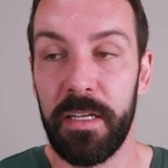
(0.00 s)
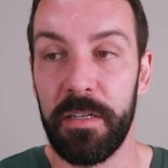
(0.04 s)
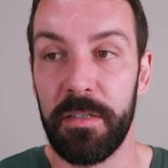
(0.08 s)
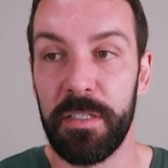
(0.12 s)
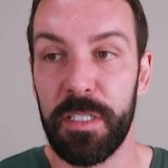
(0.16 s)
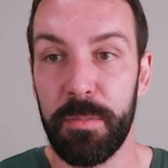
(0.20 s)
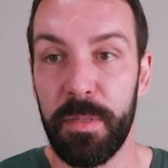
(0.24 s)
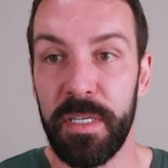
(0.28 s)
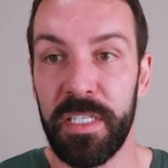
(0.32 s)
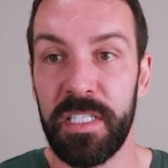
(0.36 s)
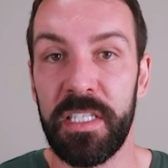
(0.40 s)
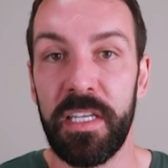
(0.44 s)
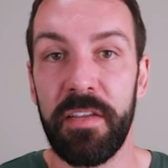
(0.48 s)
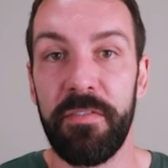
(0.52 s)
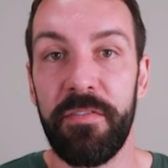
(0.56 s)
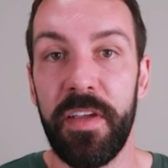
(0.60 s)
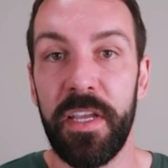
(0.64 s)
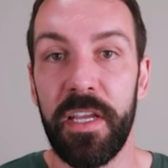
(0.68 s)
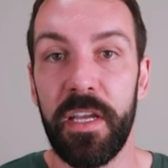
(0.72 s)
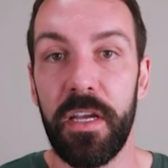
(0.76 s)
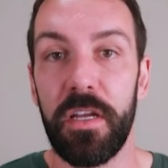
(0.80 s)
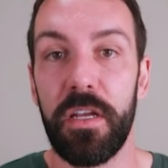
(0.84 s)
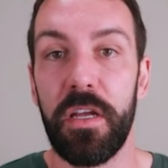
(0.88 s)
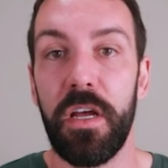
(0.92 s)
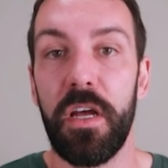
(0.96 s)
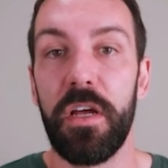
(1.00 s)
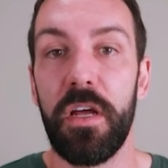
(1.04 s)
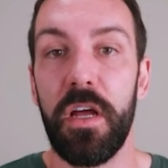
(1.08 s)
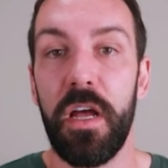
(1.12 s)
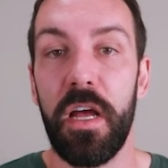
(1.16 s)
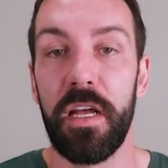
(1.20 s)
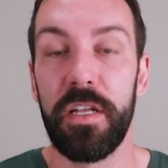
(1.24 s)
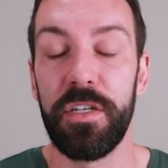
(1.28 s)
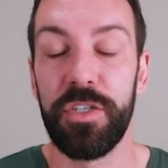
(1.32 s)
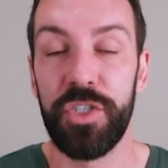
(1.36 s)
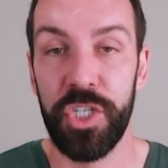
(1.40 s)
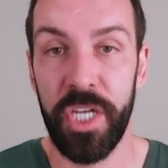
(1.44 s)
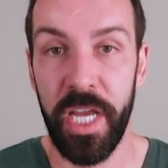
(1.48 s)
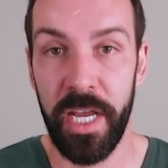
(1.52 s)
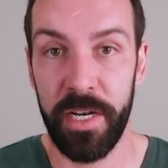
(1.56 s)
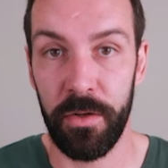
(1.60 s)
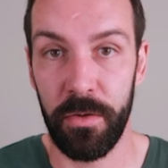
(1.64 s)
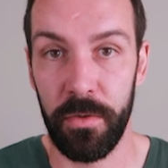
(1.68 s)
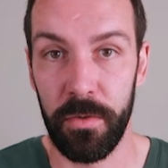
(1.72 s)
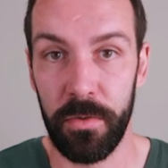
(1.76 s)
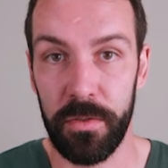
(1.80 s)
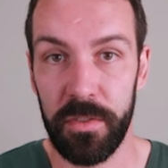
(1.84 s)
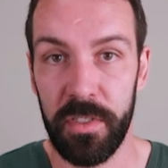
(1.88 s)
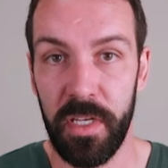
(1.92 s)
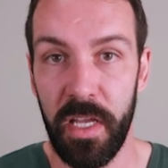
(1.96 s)
specific
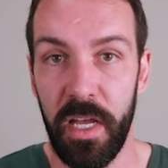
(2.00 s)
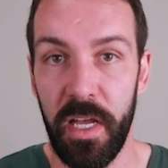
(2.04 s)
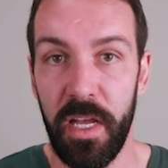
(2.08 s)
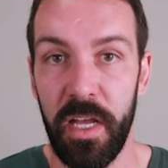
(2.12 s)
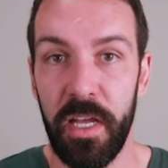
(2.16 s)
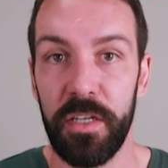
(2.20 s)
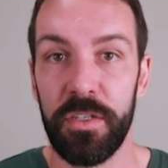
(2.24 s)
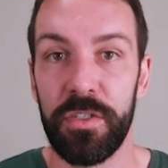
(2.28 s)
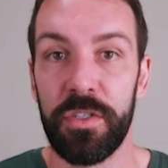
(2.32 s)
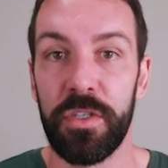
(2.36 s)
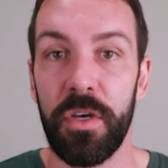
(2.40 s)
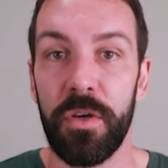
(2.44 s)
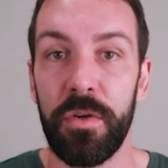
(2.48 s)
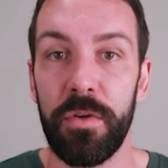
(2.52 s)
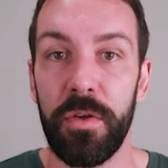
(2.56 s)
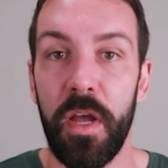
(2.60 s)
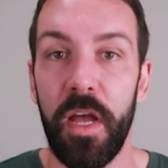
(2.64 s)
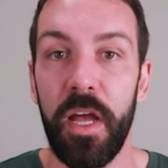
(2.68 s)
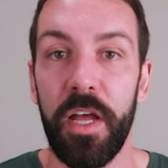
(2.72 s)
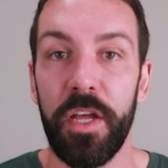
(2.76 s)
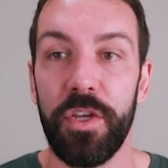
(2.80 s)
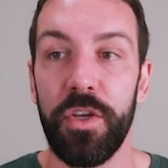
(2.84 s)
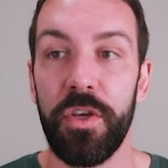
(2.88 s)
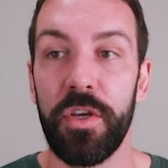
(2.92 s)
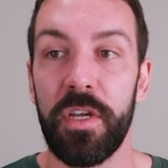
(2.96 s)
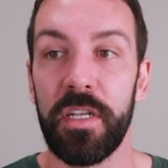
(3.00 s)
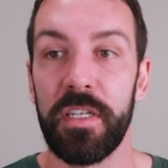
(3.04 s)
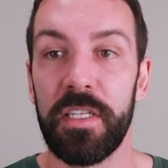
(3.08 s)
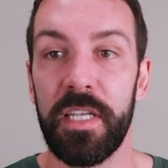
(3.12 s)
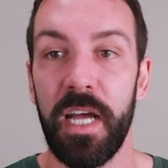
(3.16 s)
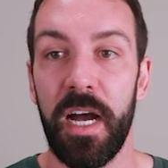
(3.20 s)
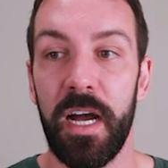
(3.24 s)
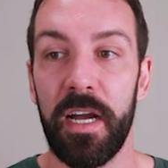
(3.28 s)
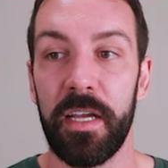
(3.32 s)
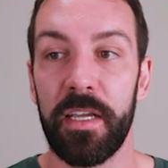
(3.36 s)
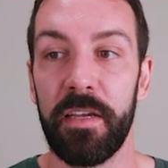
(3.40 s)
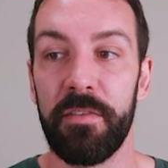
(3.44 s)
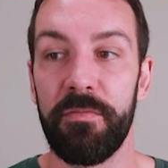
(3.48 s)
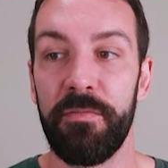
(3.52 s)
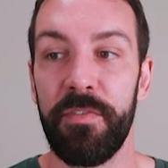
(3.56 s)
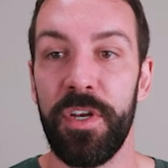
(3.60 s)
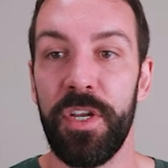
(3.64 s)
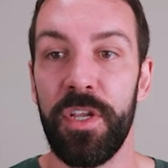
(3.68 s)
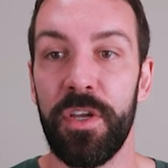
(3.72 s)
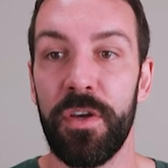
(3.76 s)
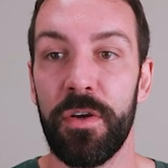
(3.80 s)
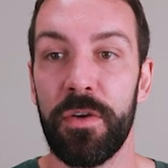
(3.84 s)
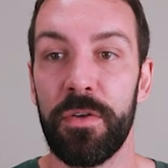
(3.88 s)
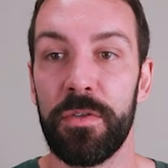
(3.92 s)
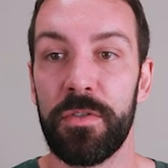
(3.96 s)
channels. So you can target
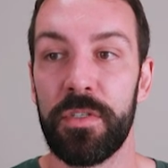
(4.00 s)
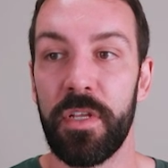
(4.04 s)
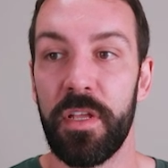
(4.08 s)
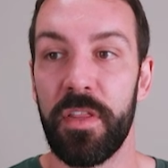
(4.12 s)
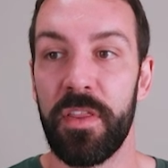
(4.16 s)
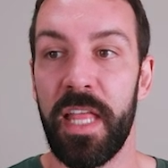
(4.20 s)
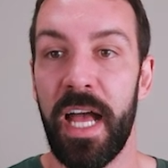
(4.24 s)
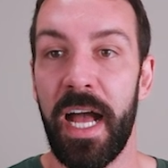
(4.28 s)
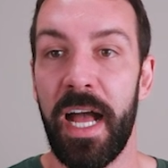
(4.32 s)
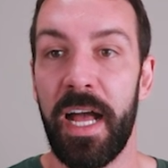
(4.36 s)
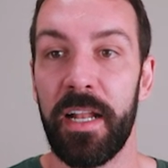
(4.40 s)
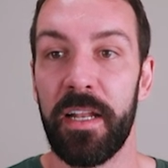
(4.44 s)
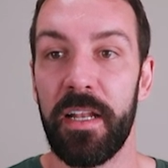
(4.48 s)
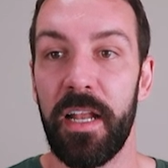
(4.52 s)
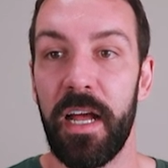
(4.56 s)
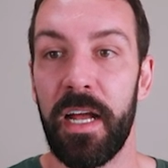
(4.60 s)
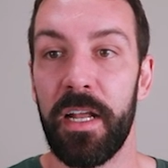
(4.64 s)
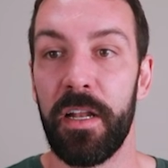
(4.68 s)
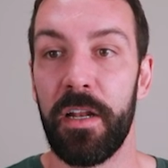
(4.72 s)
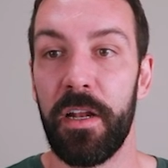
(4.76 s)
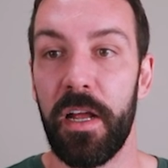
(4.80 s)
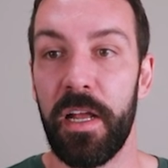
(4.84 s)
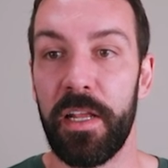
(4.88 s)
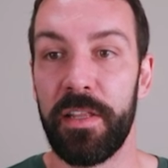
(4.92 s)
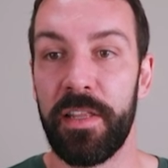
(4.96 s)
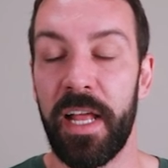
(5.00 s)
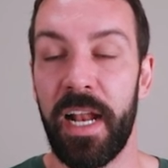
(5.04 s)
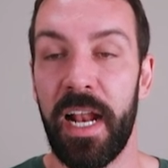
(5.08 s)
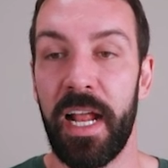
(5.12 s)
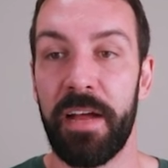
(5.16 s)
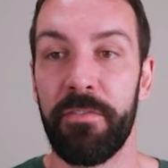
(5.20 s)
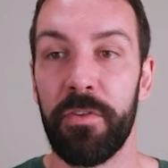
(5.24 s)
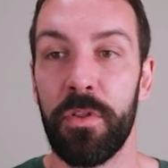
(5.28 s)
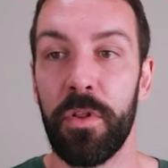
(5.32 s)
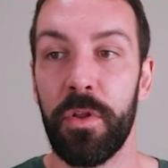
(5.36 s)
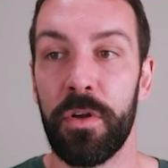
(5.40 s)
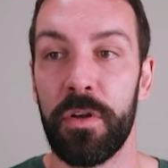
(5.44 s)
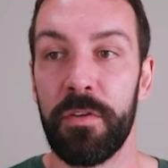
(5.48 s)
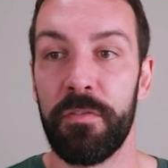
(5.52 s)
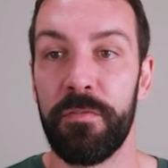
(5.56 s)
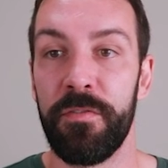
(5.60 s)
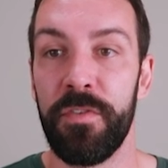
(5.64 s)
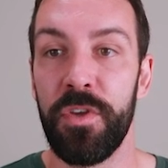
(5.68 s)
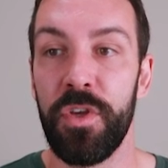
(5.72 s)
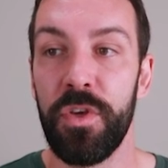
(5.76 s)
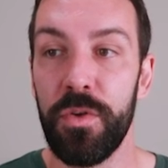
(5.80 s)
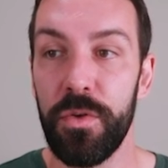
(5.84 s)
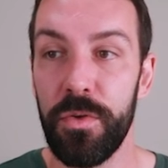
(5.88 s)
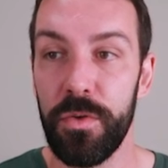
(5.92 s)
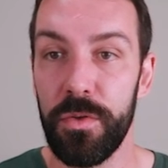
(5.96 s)
videos that have a lot of
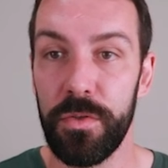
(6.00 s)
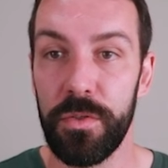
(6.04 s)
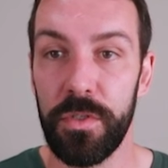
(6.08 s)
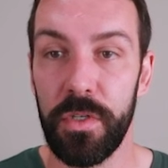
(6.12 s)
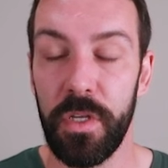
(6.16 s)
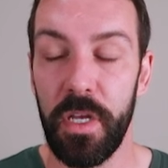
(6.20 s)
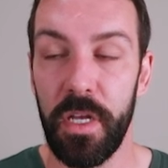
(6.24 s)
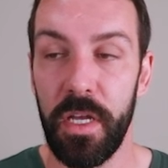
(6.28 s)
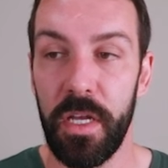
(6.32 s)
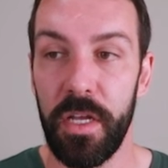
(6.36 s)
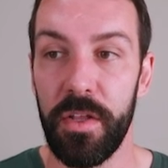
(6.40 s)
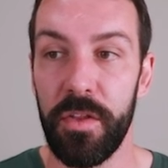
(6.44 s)
views